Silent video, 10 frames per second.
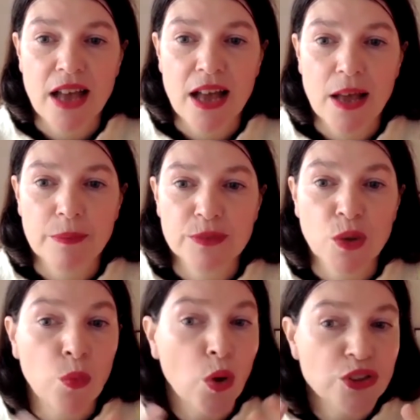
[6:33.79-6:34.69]
Um,
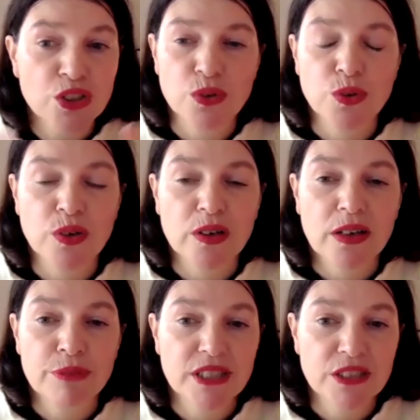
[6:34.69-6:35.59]
so one school,
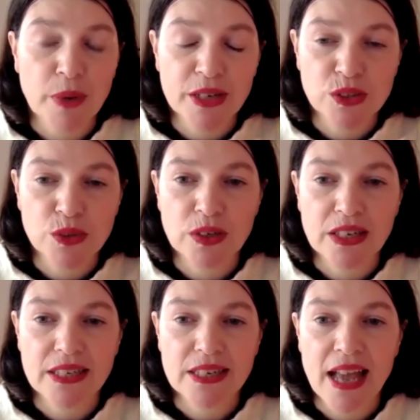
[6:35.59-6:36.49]
Prince of Wales School
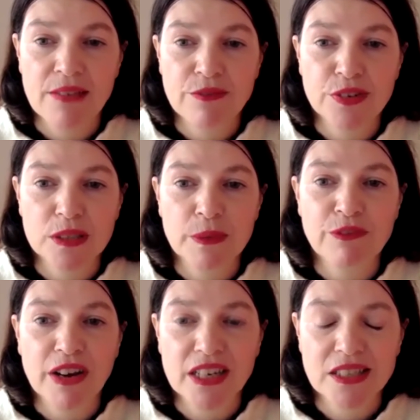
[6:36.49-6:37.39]
in Enfield, has
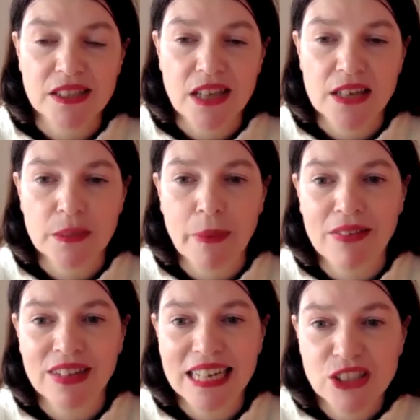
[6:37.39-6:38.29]
been very concerned
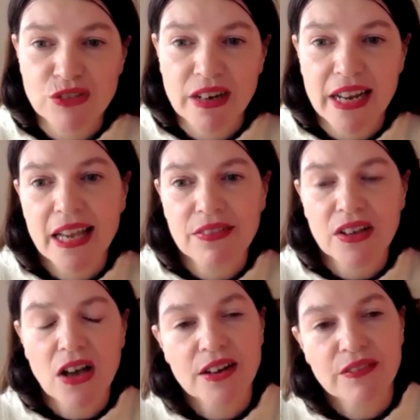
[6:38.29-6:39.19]
about the littering and
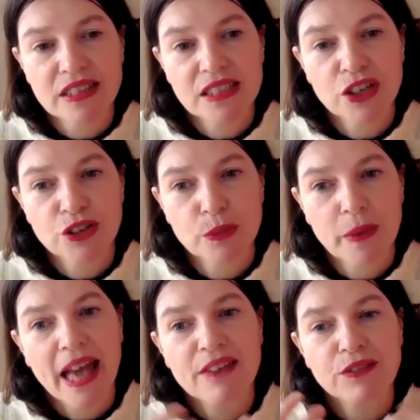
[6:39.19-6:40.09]
the kind of antisocial
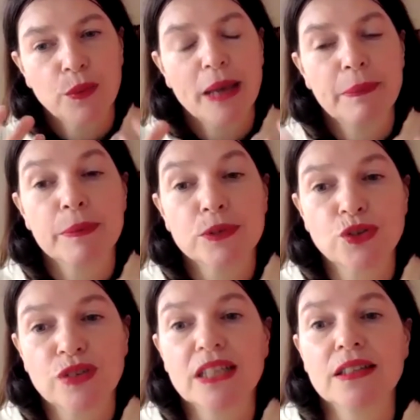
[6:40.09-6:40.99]
behaviour and the way people
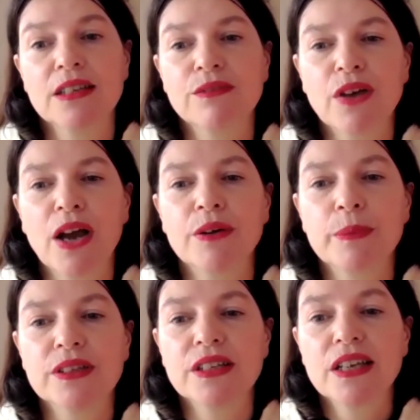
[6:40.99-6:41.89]
treat the
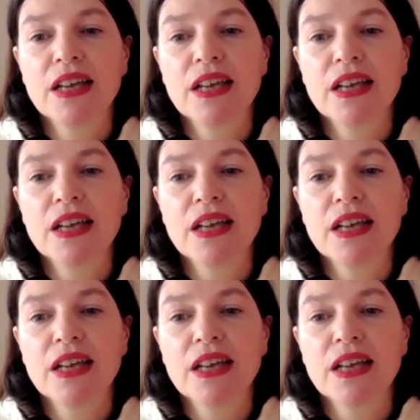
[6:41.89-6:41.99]
environment.